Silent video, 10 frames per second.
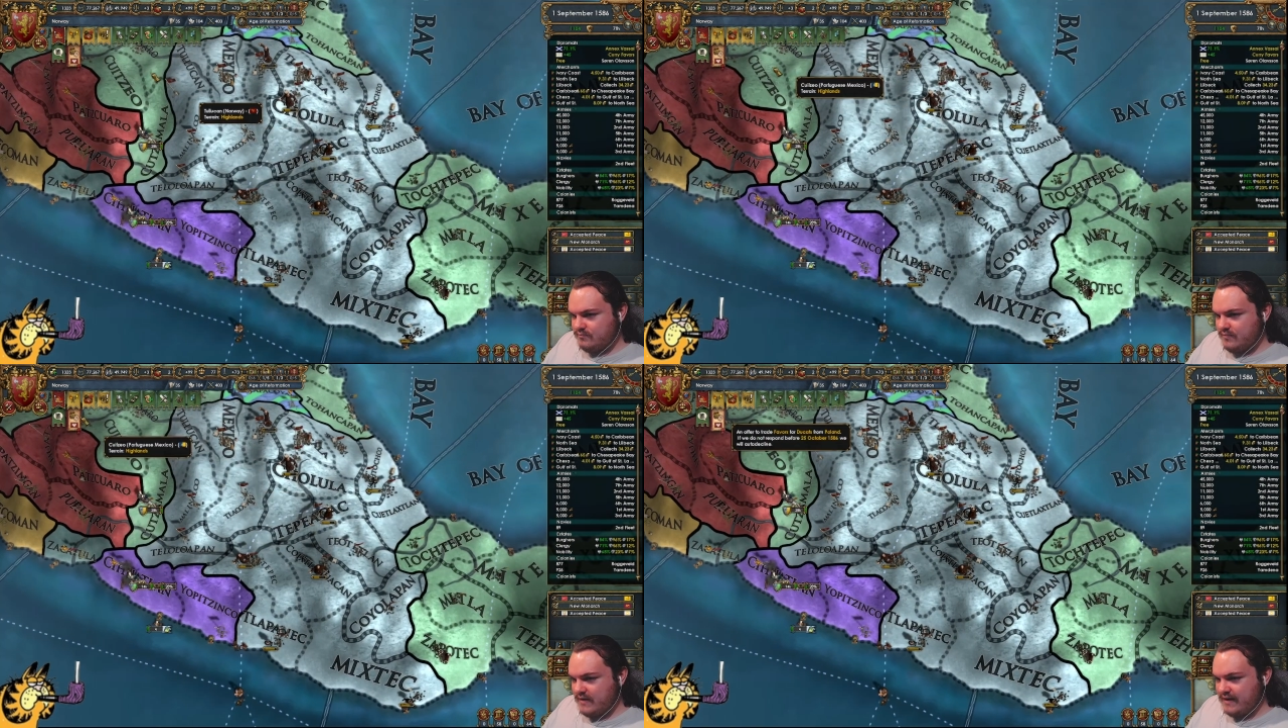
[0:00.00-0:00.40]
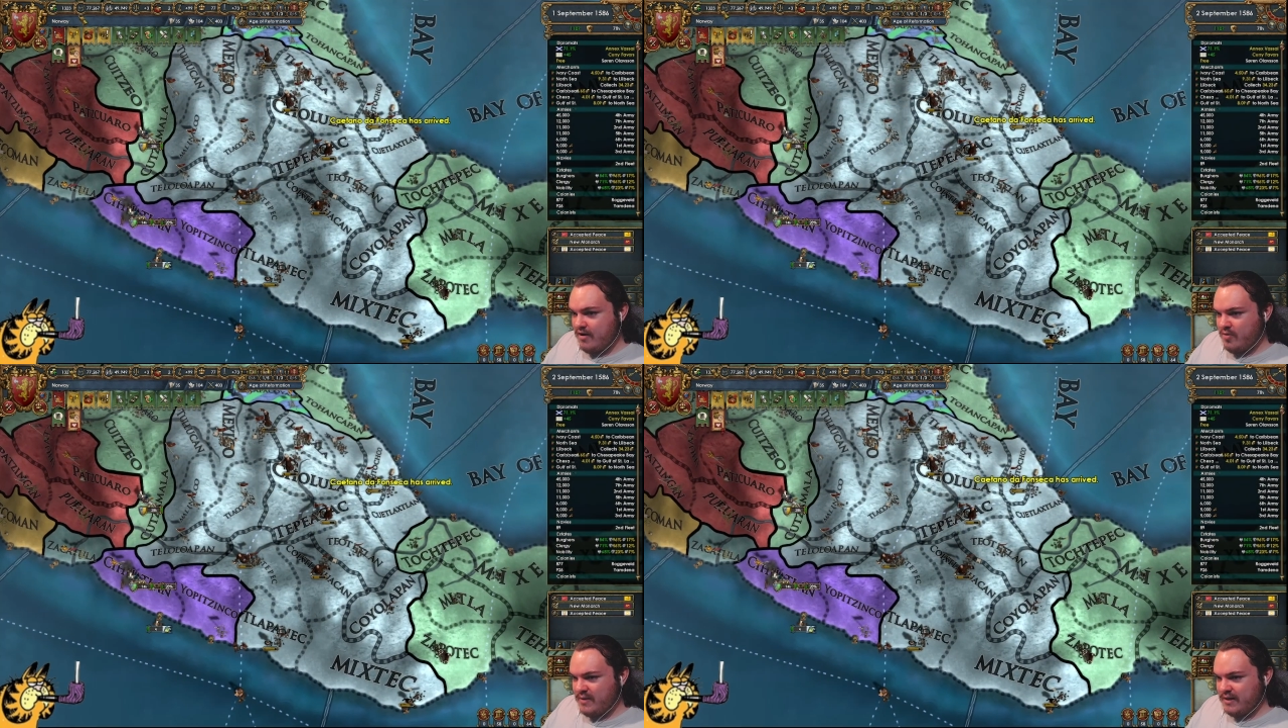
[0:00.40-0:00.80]
Okay, not
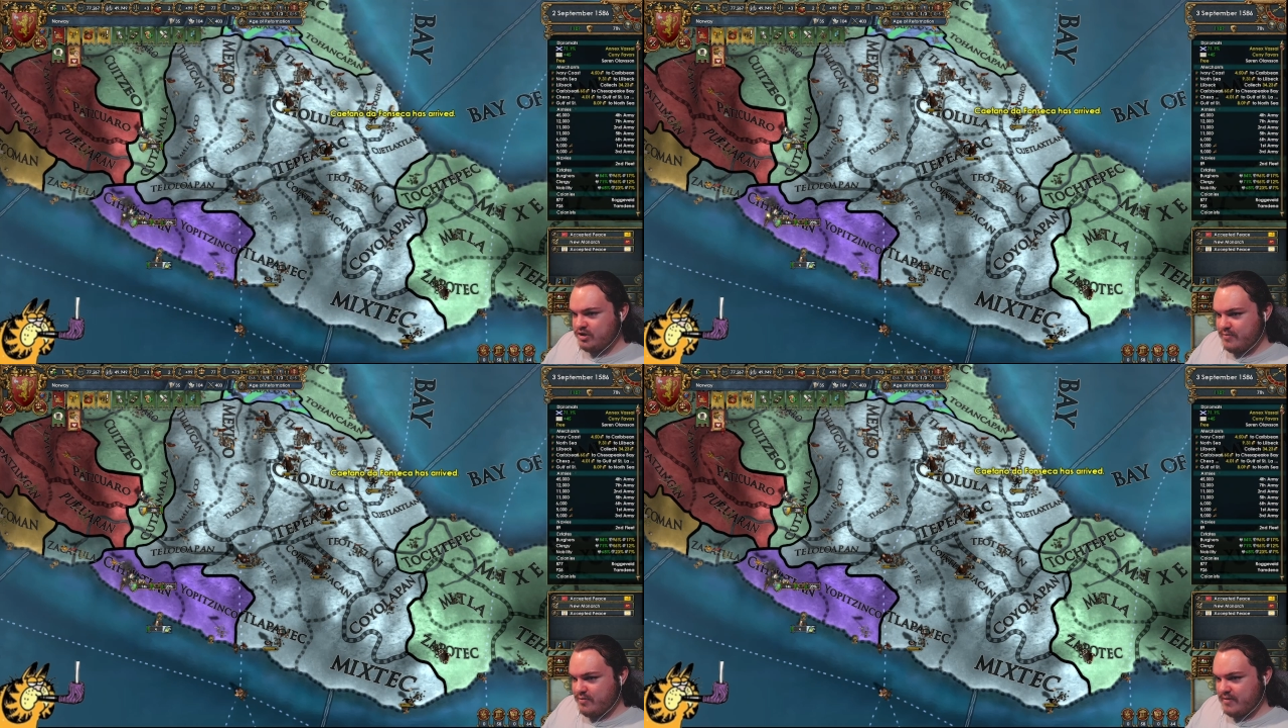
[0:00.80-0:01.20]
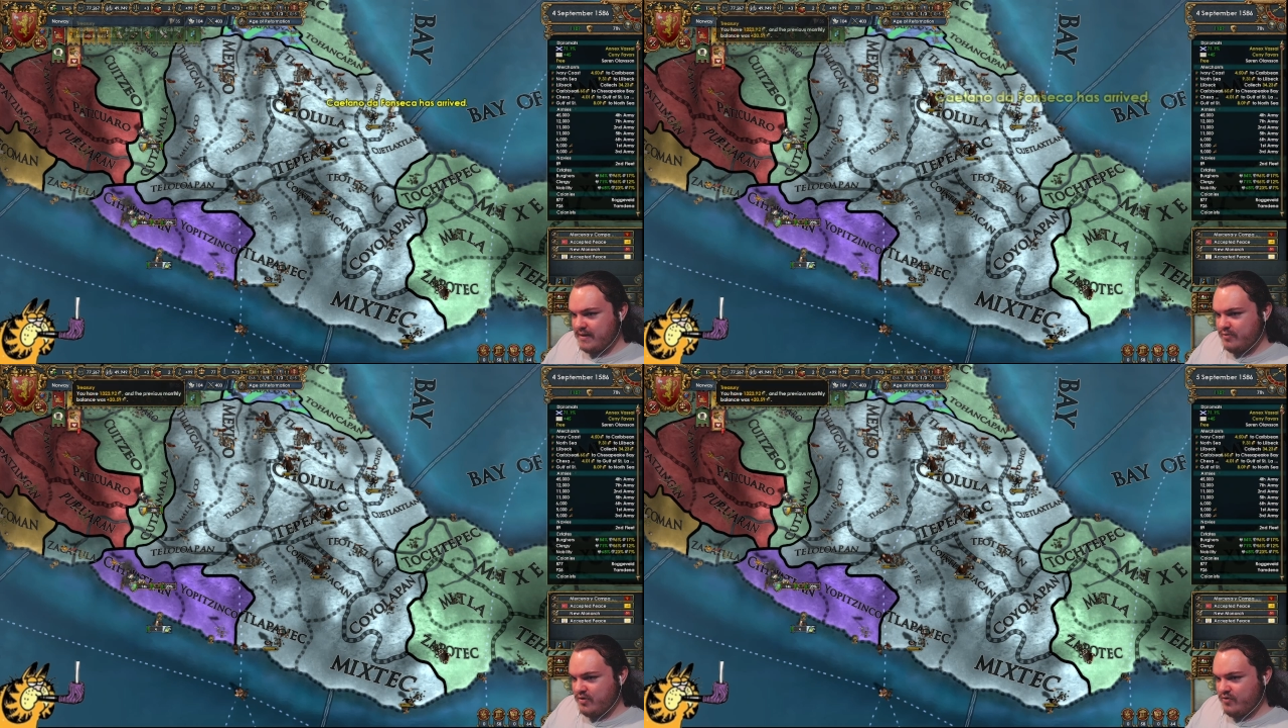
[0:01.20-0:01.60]
all my legitimacy. That
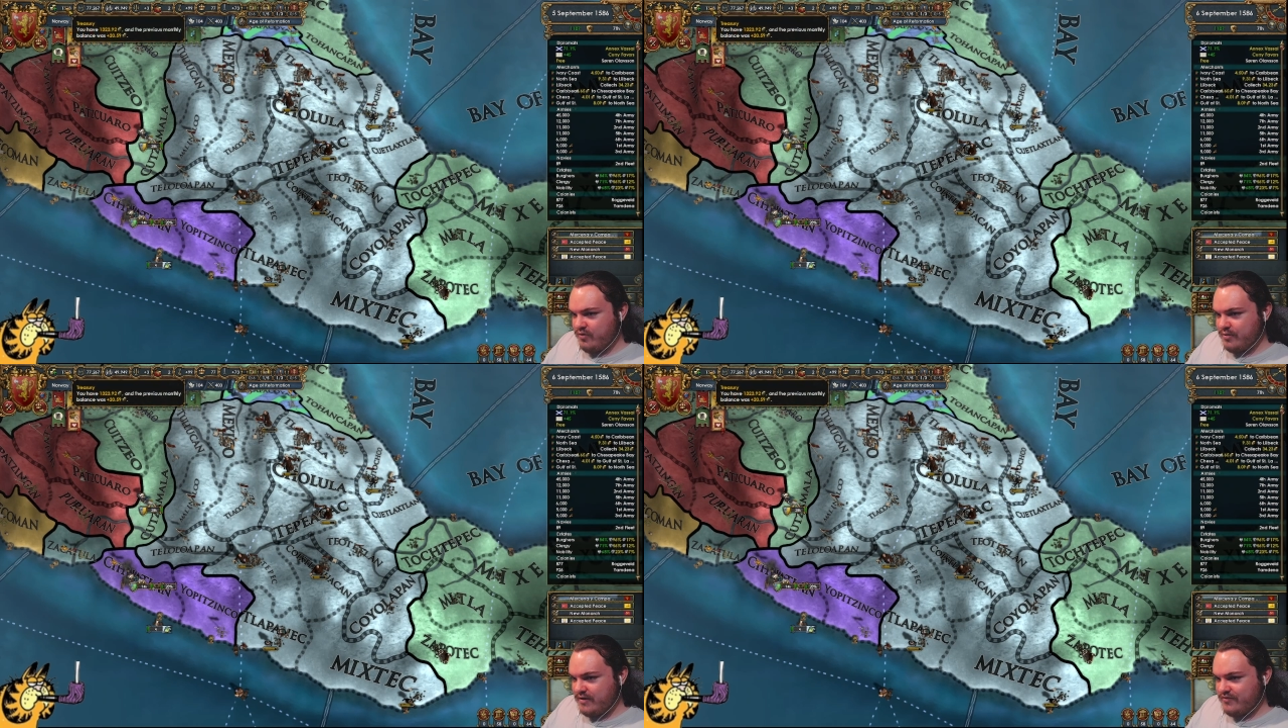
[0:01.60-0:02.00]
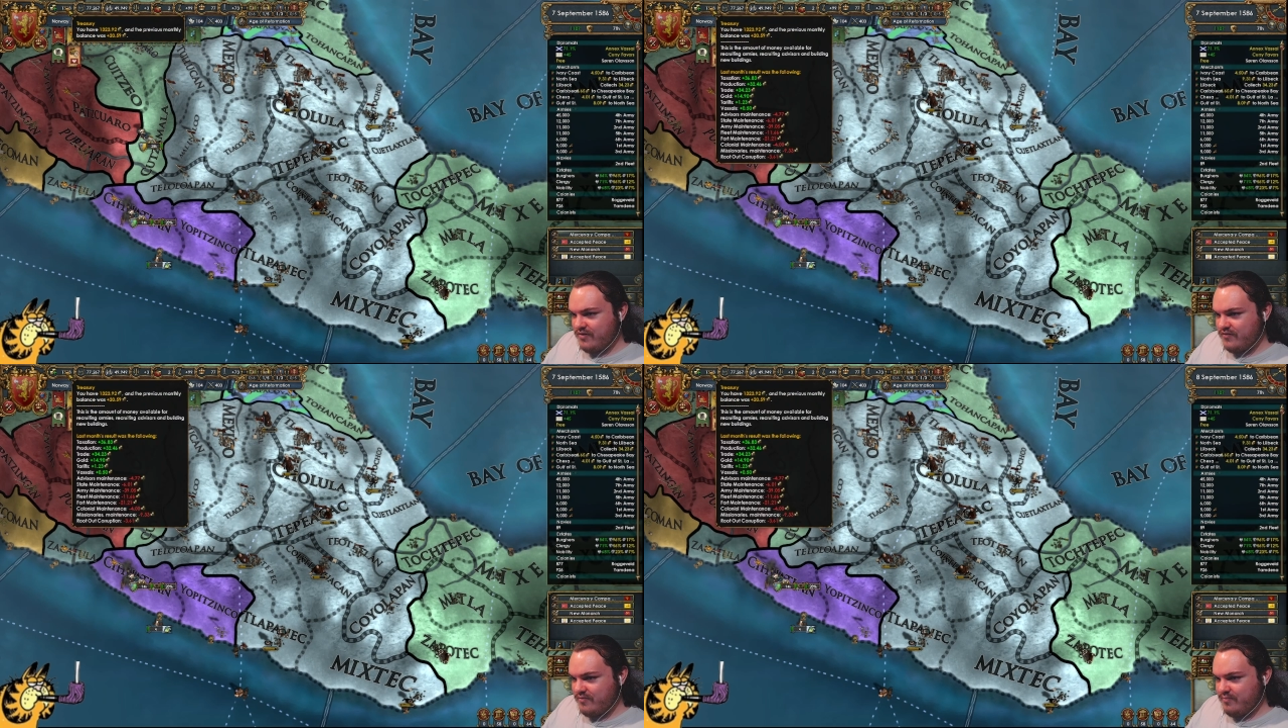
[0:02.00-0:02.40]
is an
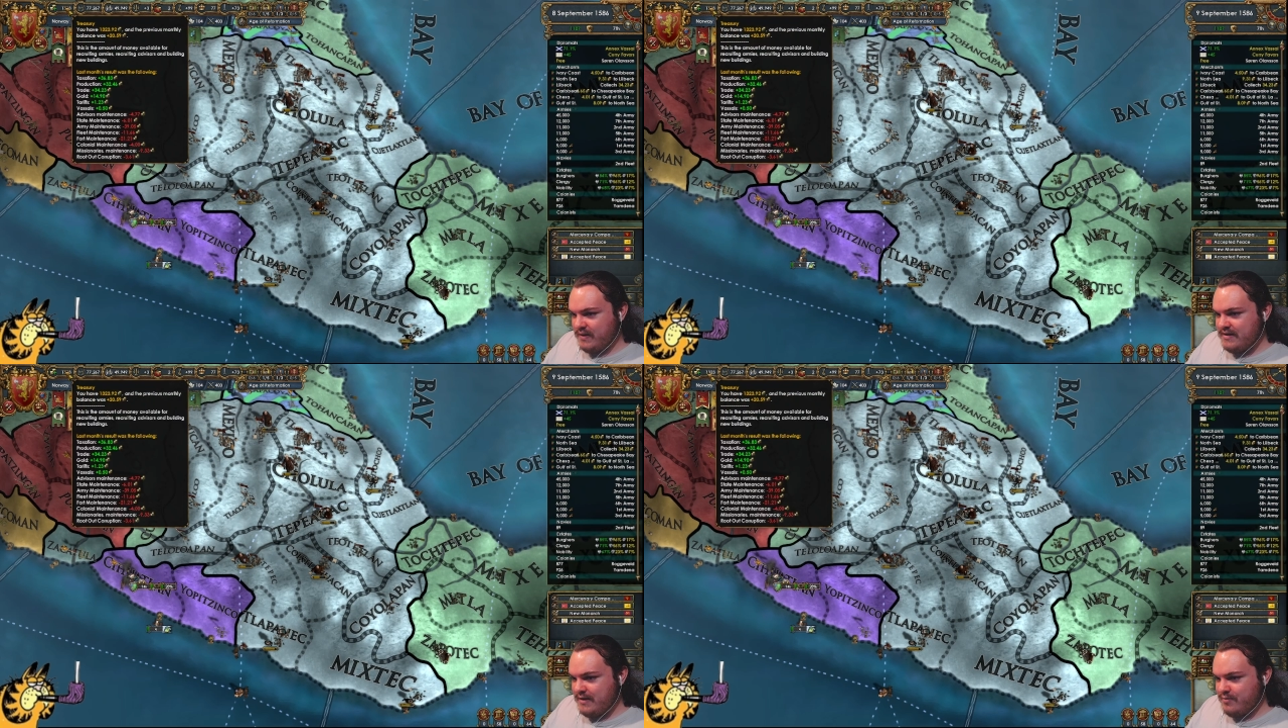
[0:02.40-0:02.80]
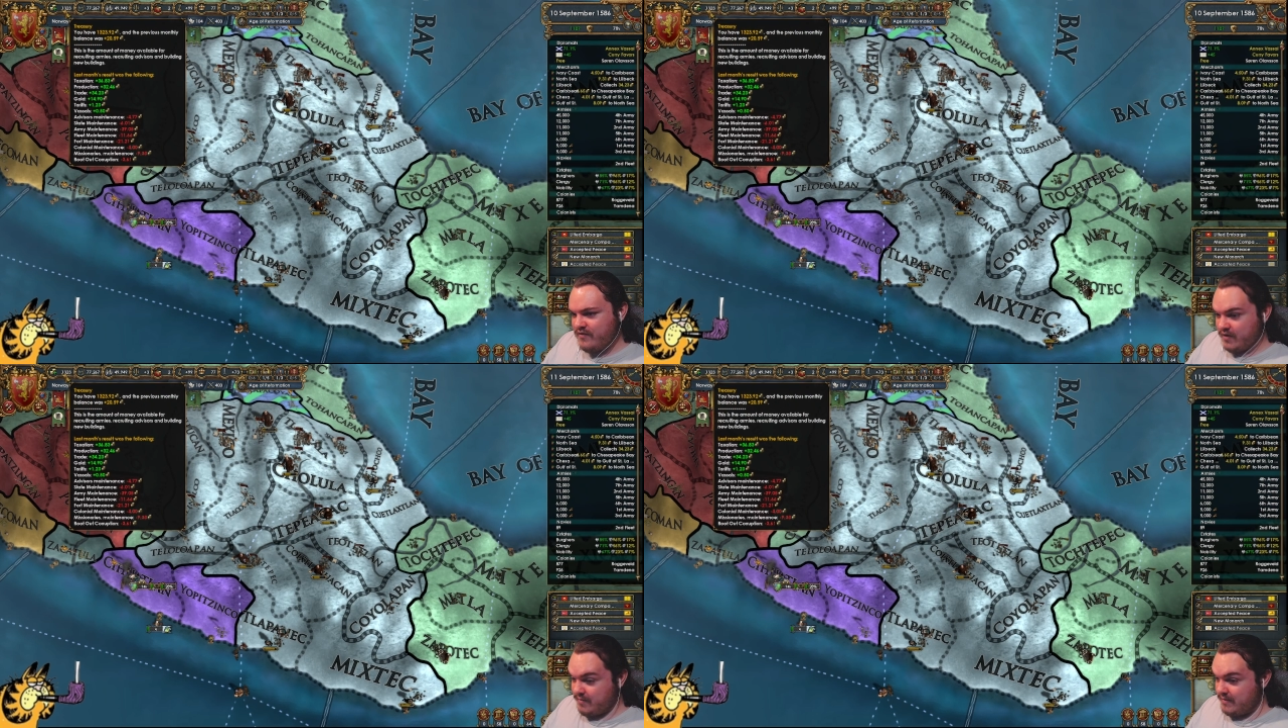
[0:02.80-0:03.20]
over-exaggeration. But a decent
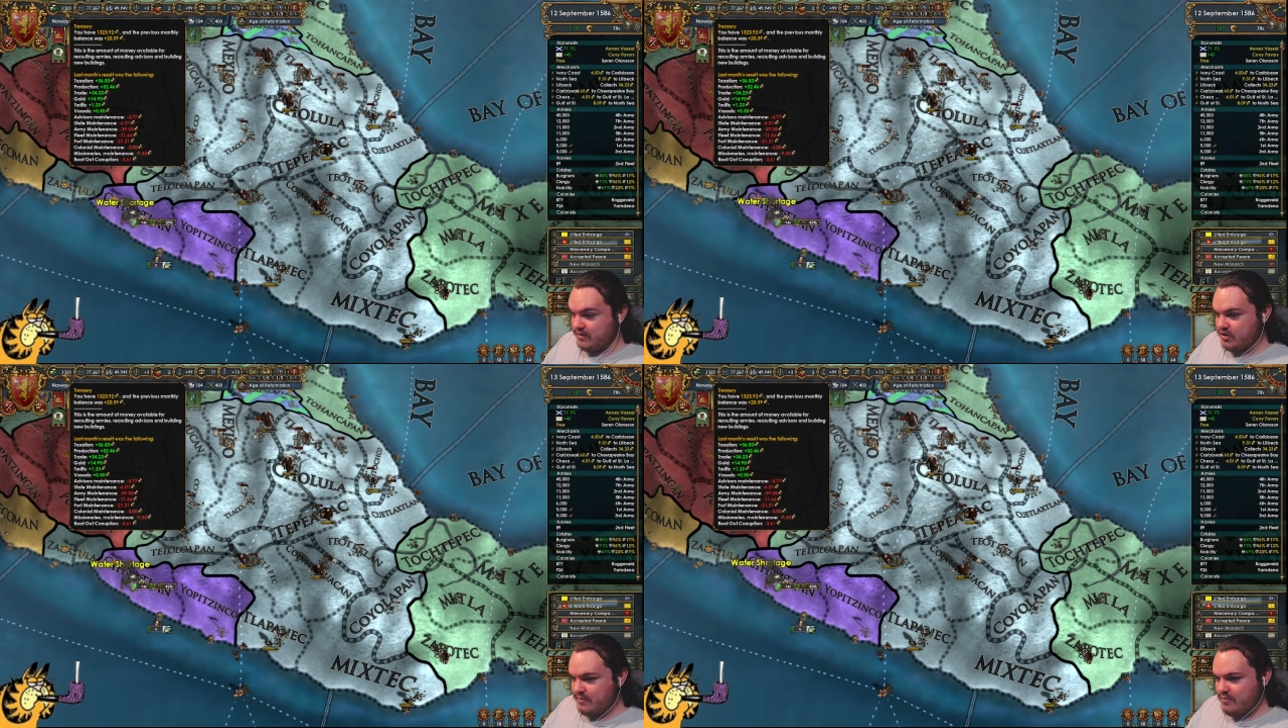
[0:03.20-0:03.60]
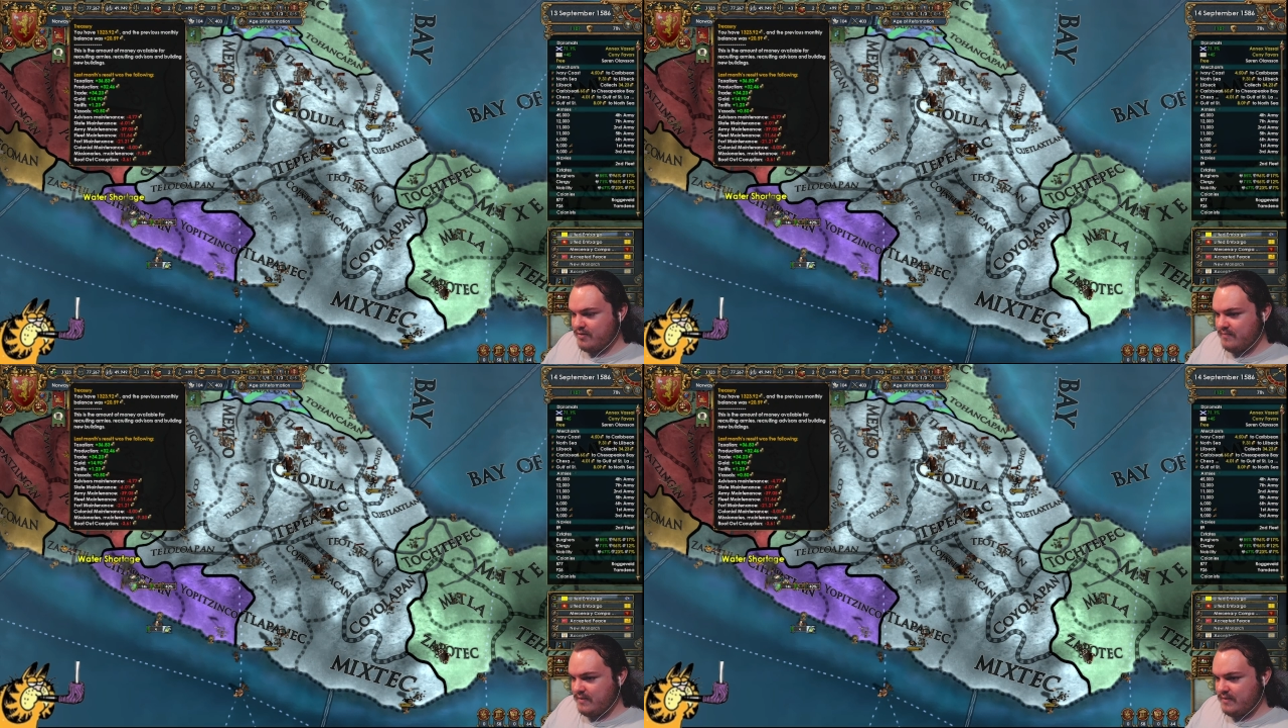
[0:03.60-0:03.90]
chunk of my legitimacy.